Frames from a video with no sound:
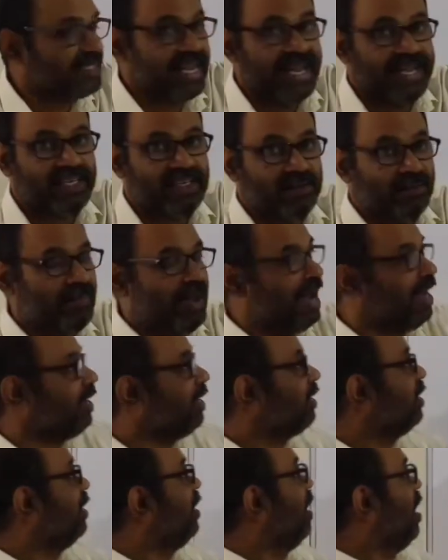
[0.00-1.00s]

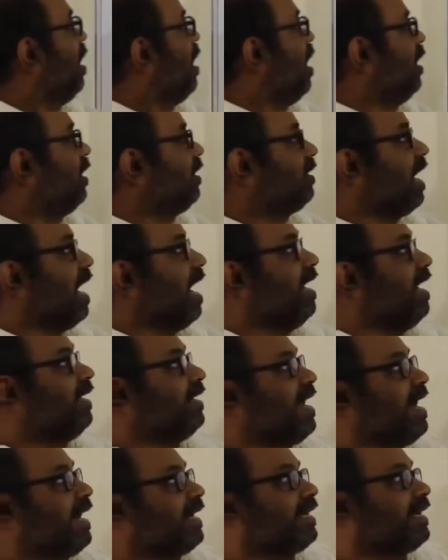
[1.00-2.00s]
statement a
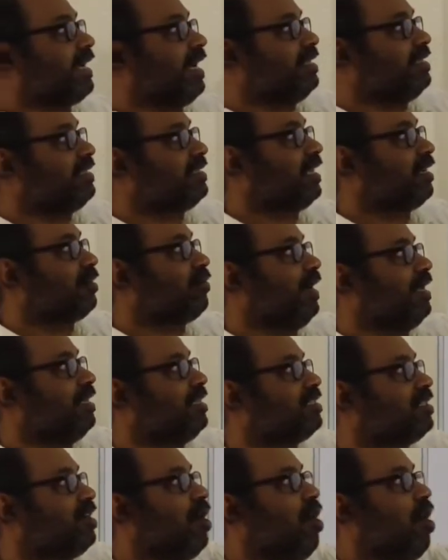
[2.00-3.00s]
direct
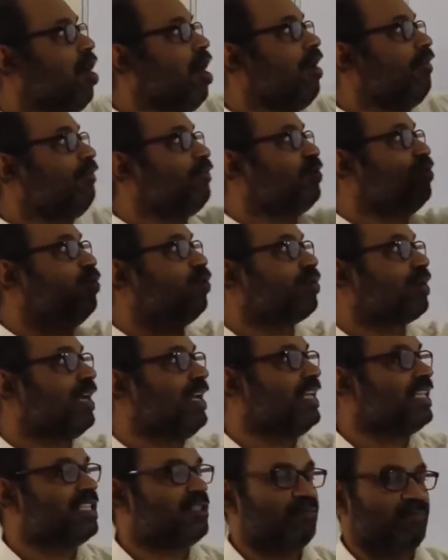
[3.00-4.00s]
consequence of
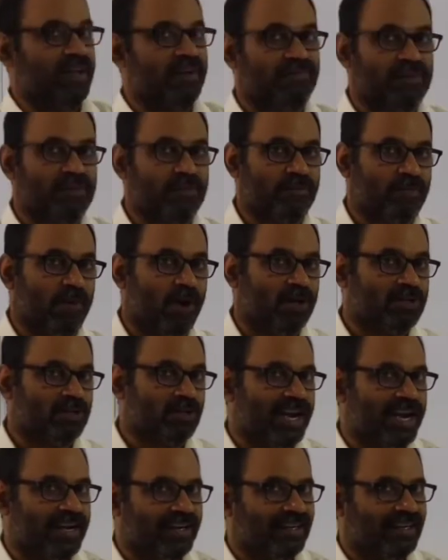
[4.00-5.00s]
Euclid's fifth
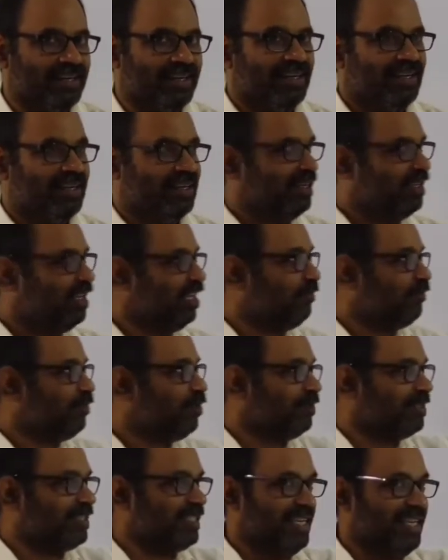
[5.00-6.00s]
postulate? If
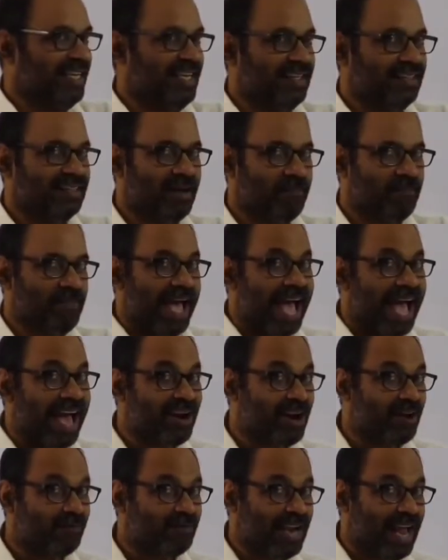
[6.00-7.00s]
you see, the pair
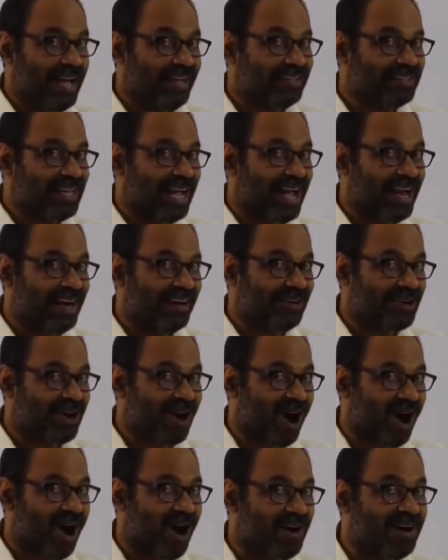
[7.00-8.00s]
of lines I had
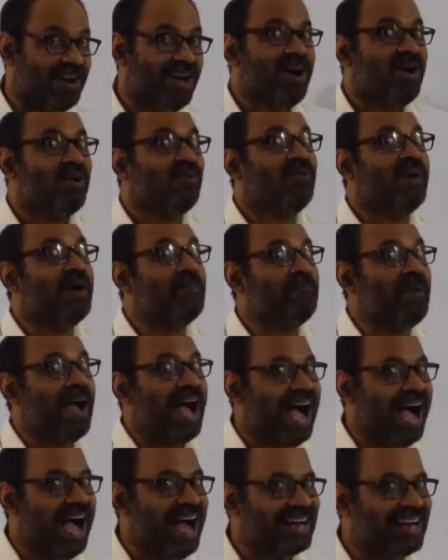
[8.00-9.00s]
drawn were
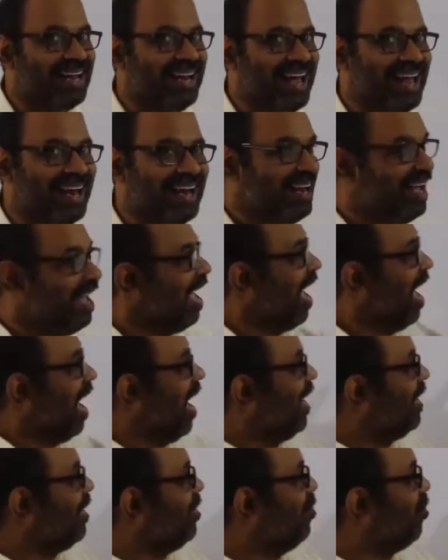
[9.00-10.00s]
parallel.
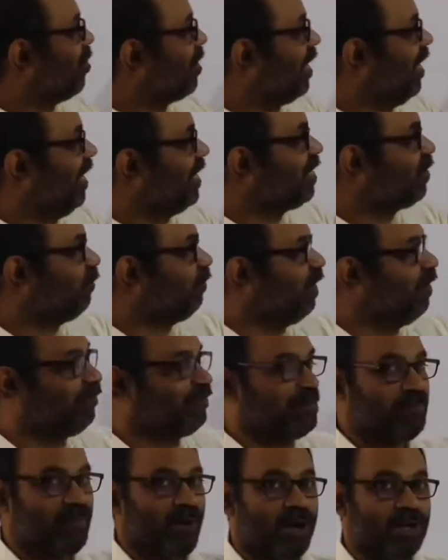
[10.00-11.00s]
And Euclid's
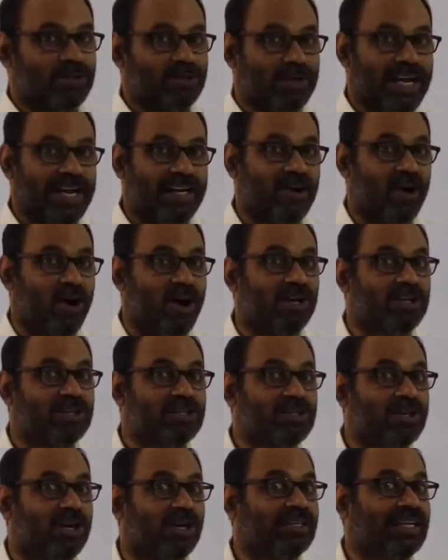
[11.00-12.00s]
fifth postulate
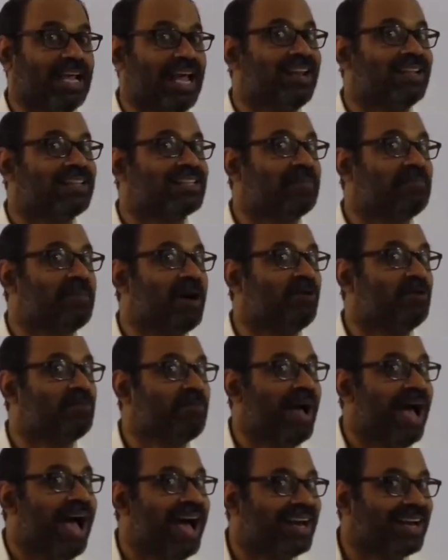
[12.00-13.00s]
also tells about
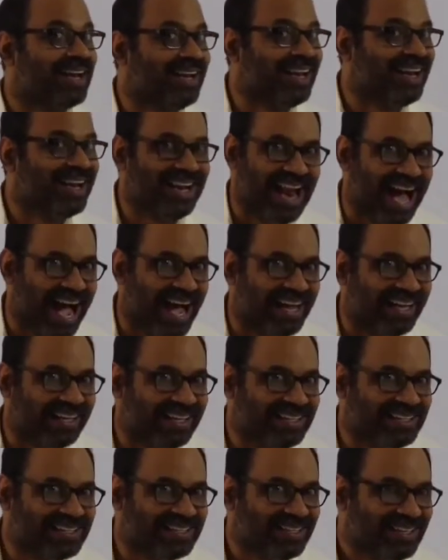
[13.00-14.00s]
parallel
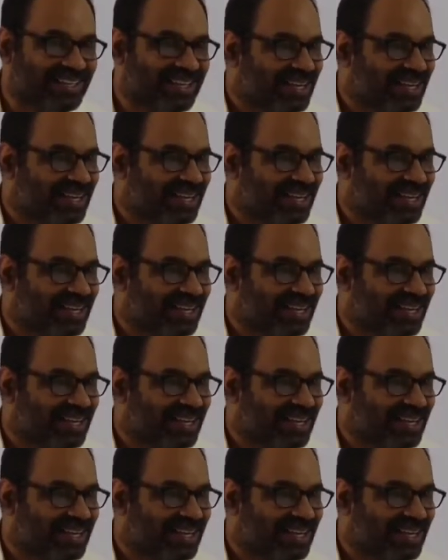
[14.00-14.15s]
lines.